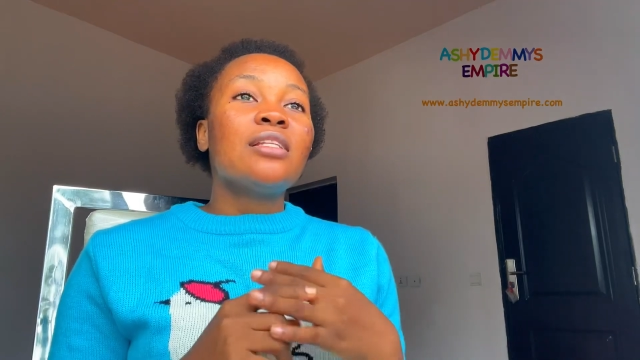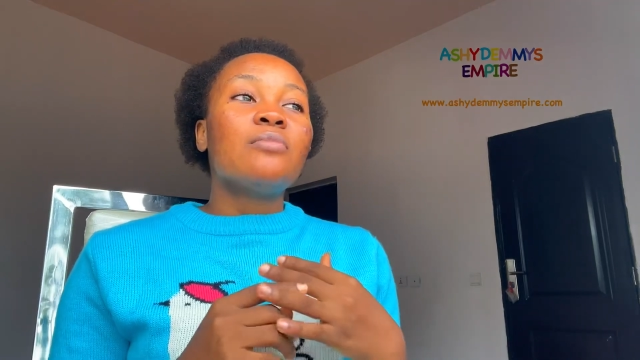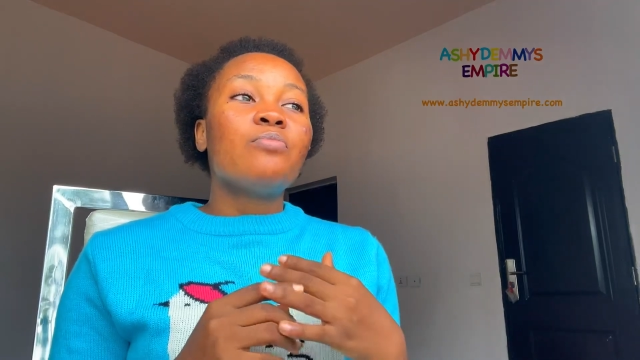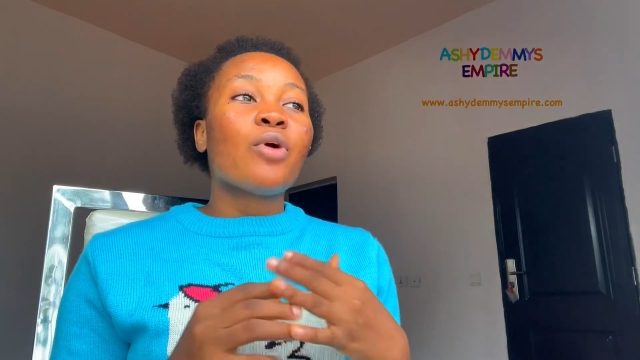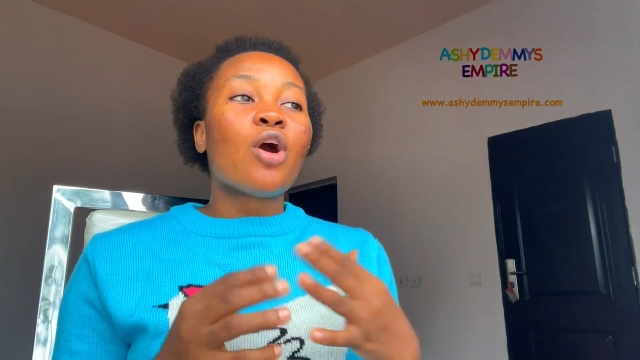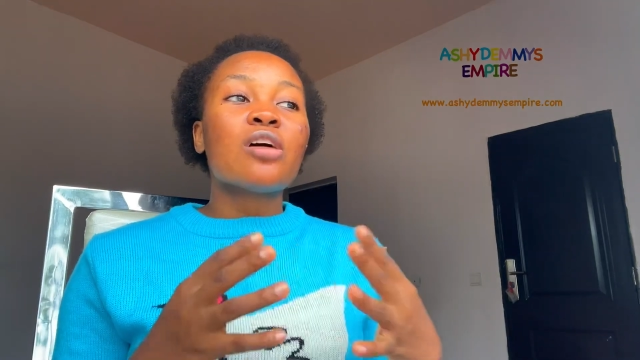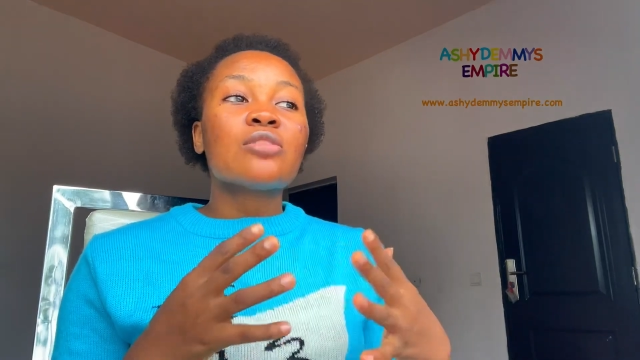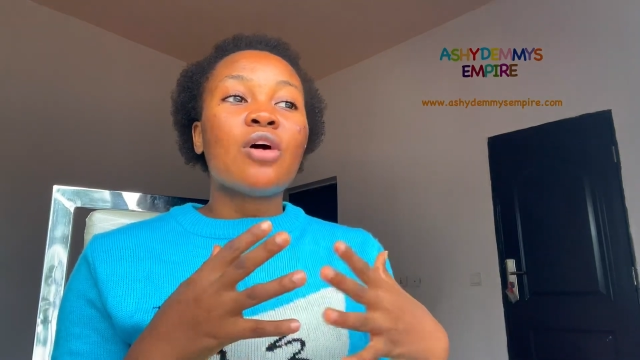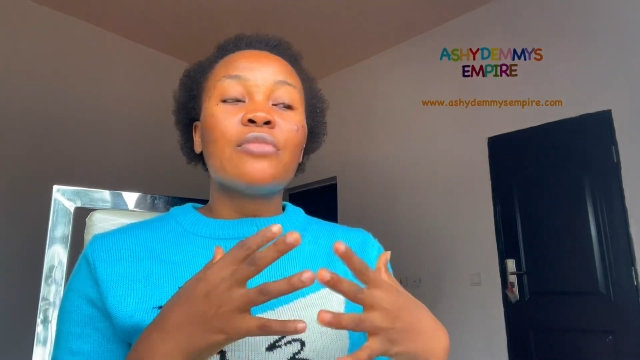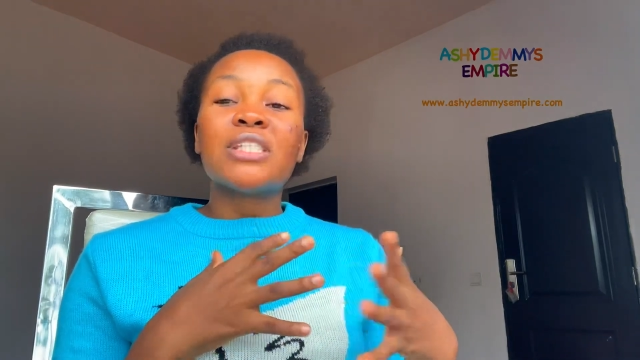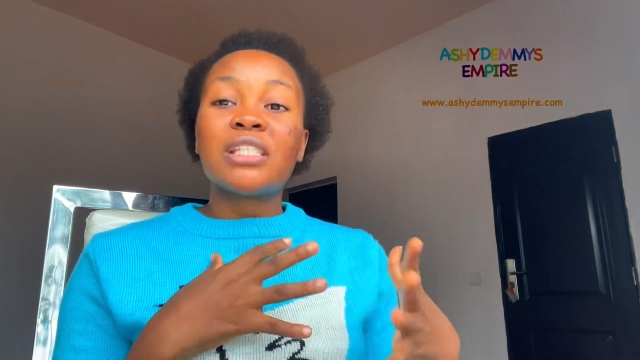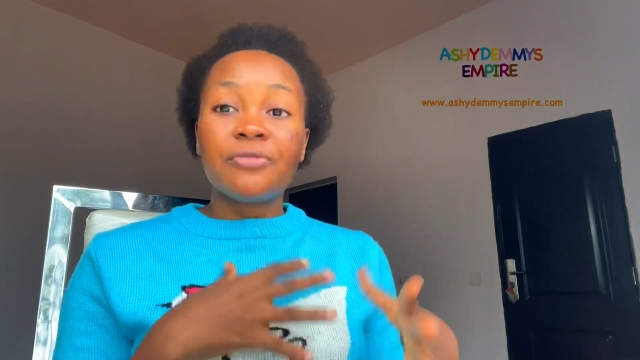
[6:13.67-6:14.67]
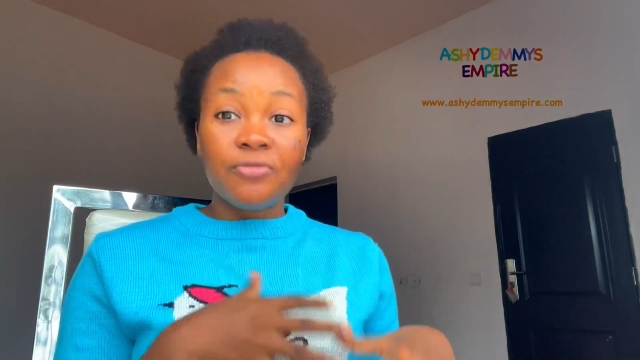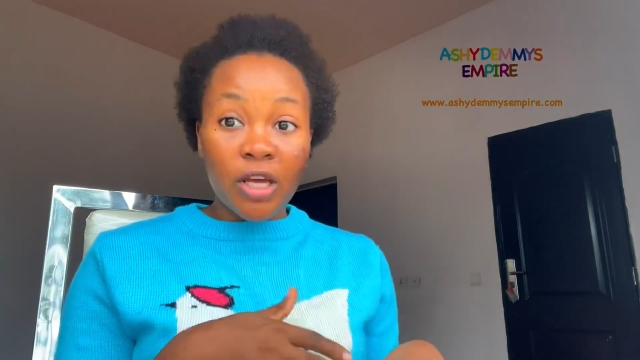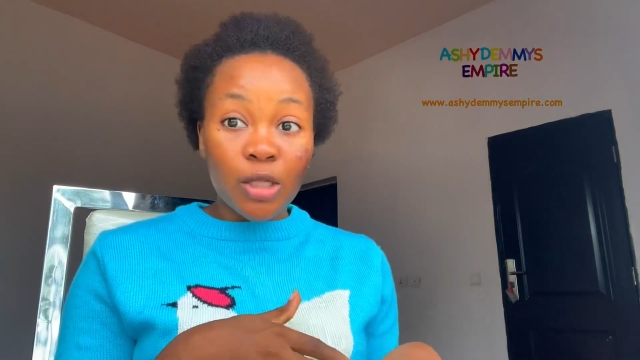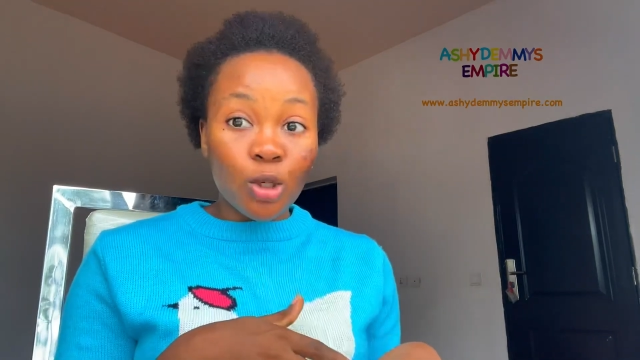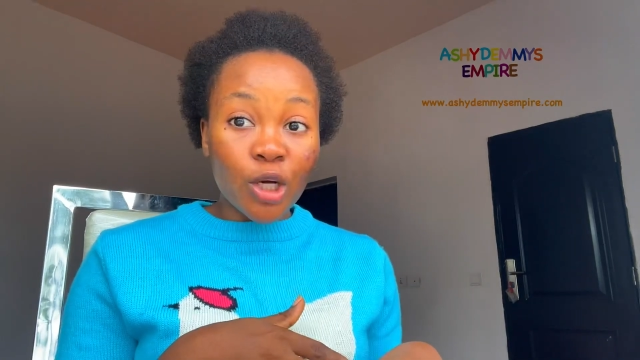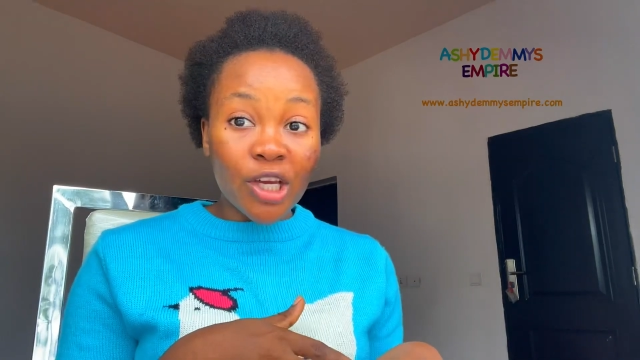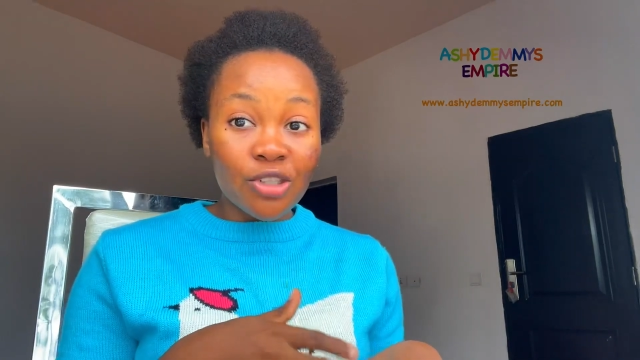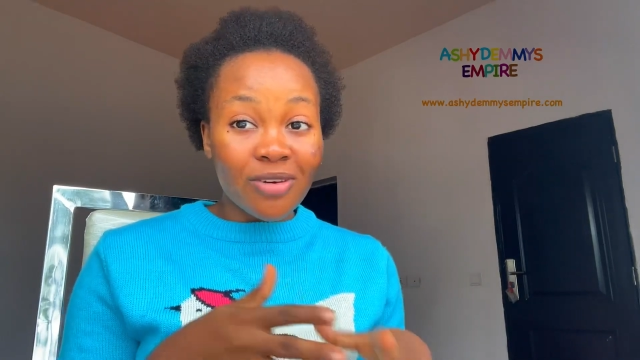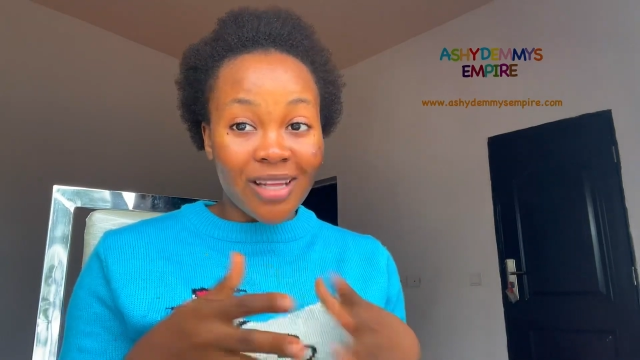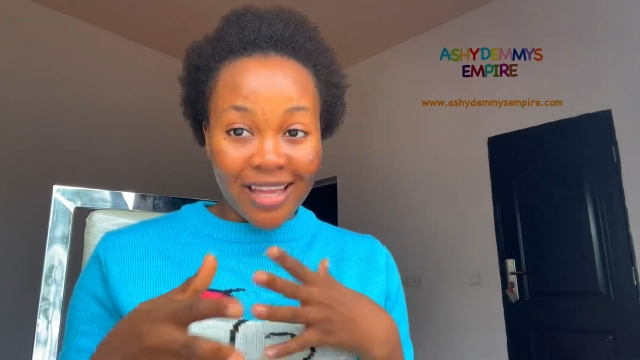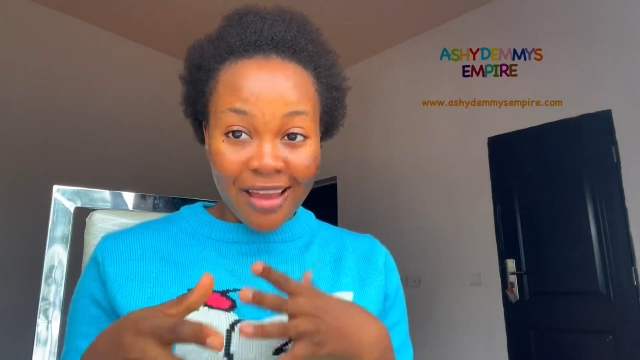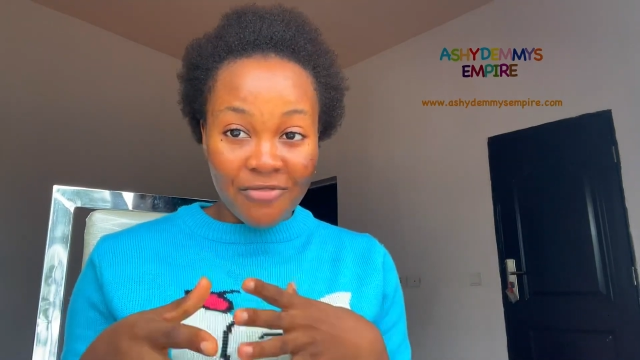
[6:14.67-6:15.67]
because of the different location
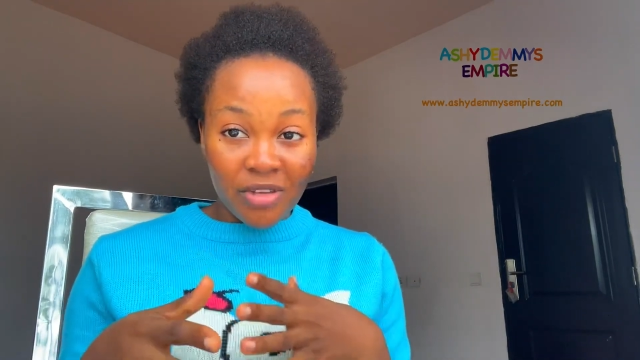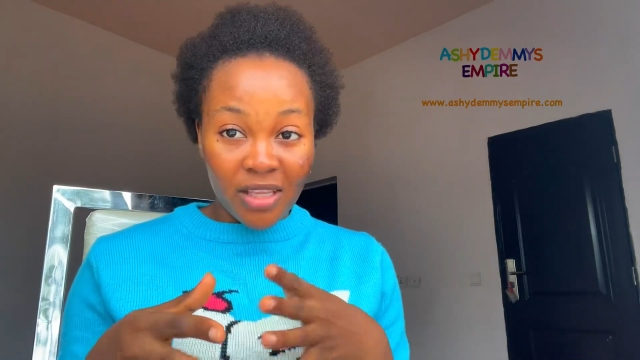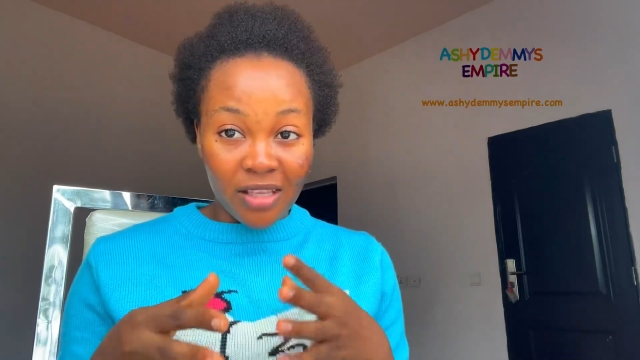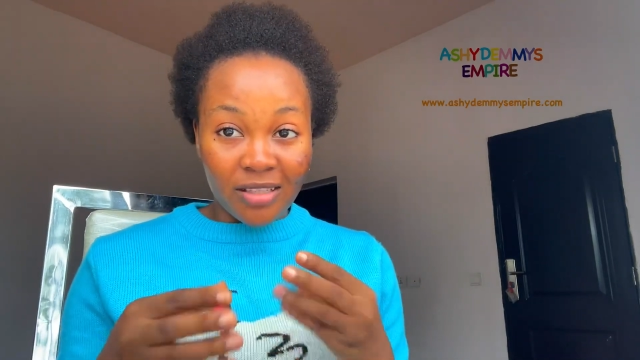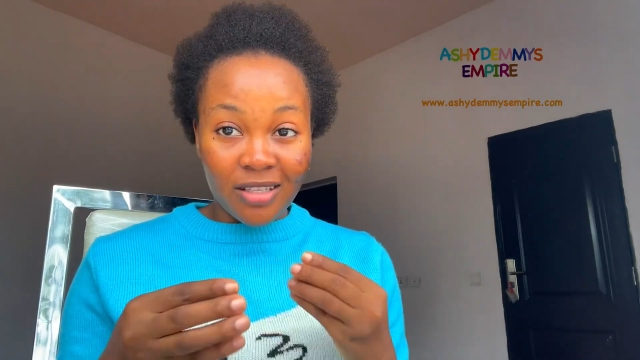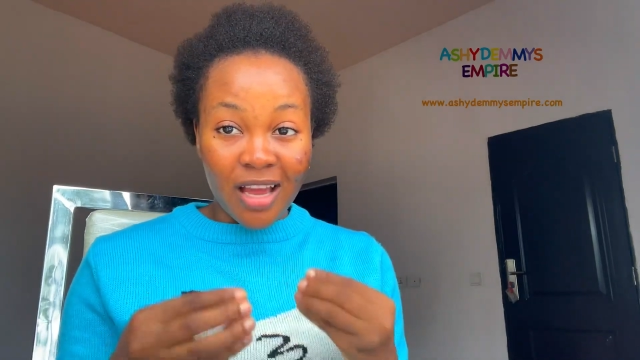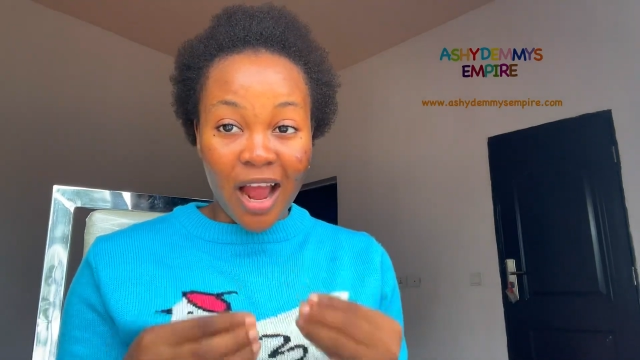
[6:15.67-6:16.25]
and everything,